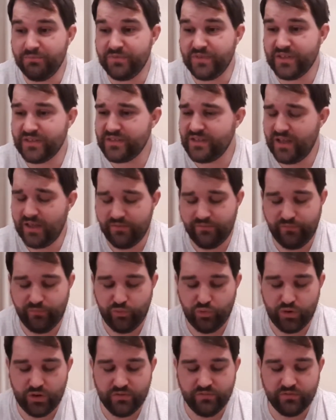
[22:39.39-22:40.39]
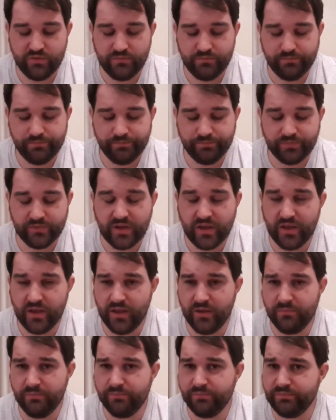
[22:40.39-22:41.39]
Doesn't have 3 of them.
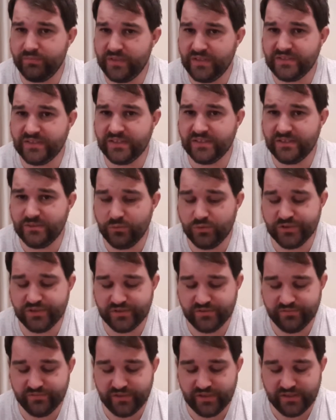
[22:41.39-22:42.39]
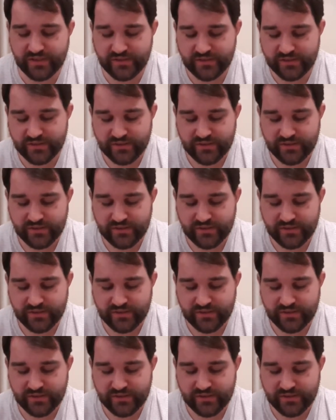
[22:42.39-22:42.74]
He says he wants a 3rd.